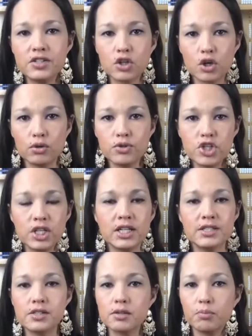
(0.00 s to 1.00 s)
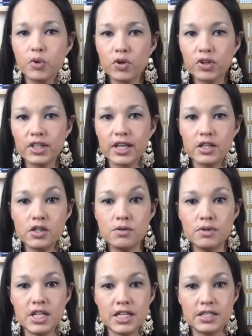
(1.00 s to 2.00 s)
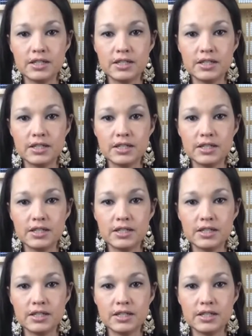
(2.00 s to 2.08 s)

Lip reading: coaching and support that you need.